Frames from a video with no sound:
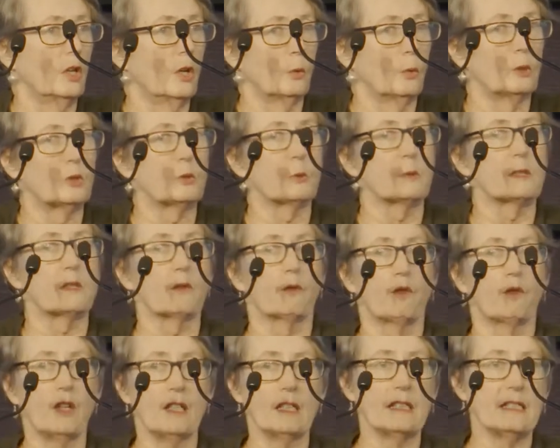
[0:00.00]
which was a
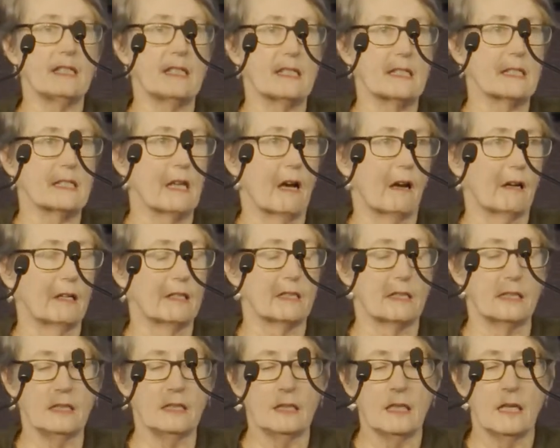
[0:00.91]
friendly
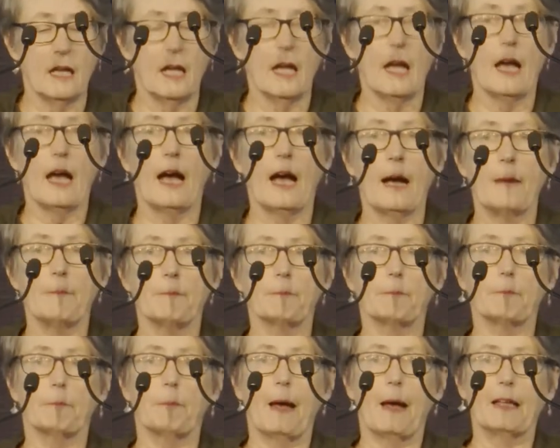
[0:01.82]
society,
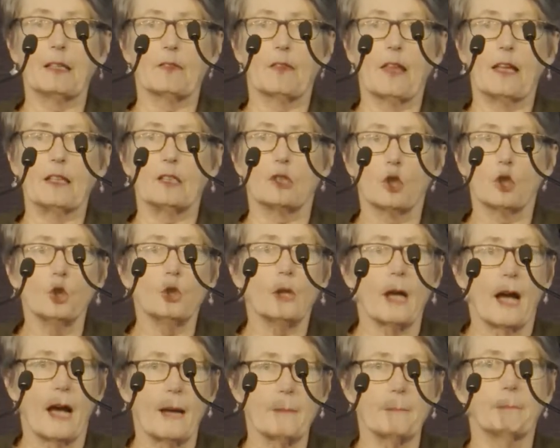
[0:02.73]
but that
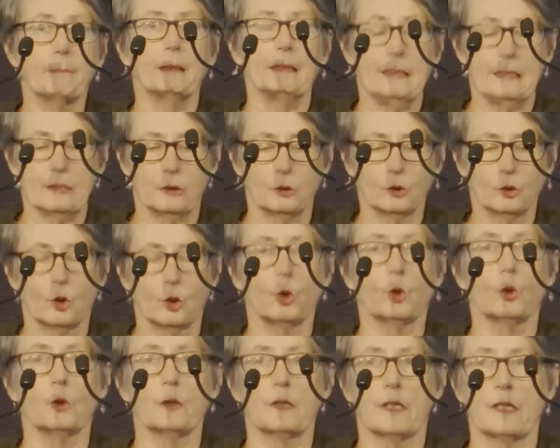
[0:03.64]
took up political
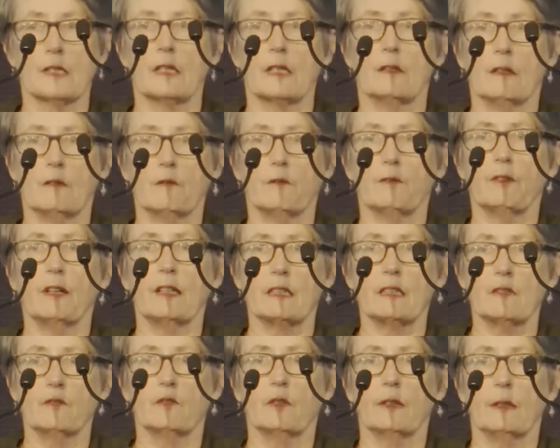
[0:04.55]
causes and
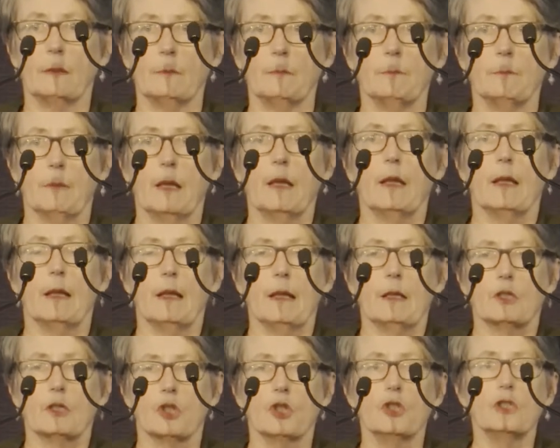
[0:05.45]
effectively
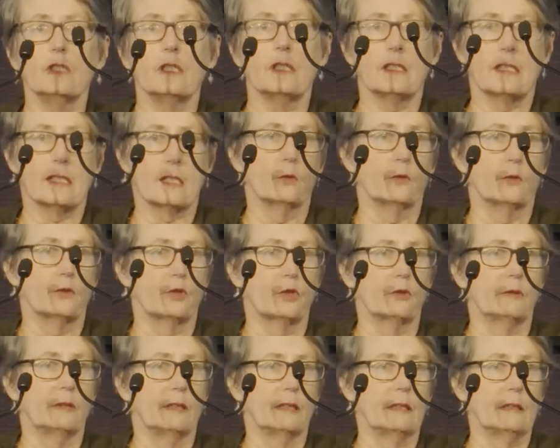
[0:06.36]
turned itself
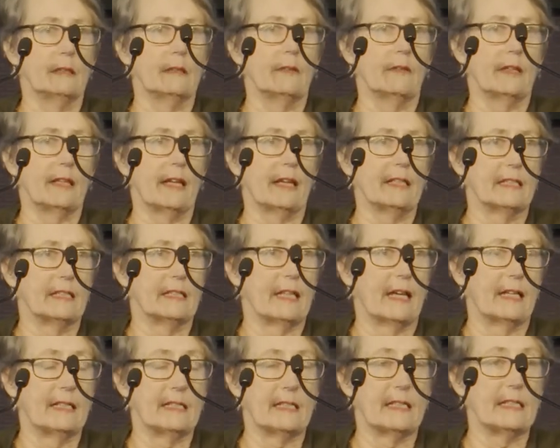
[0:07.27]
during the
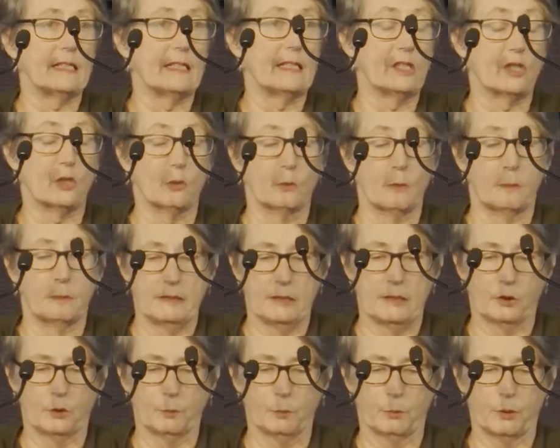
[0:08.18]
1880s into a
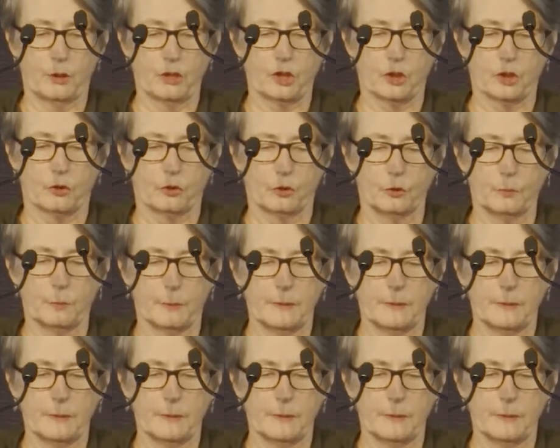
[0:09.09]
political pressure group.